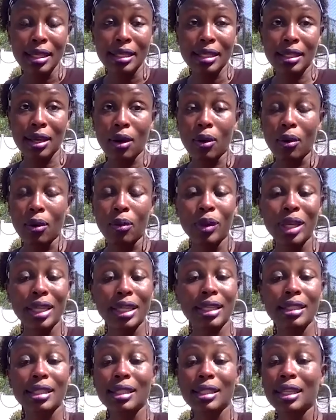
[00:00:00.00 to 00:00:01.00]
so we
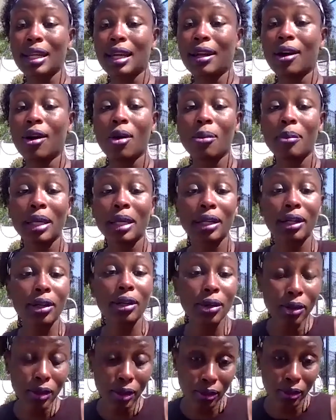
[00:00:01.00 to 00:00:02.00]
can sit at home and
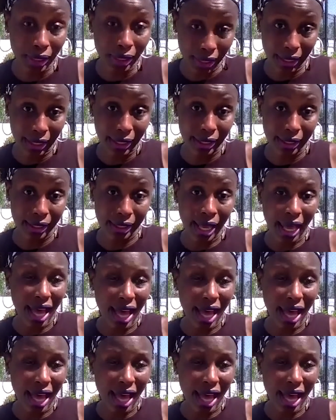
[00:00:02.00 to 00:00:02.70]
Google things.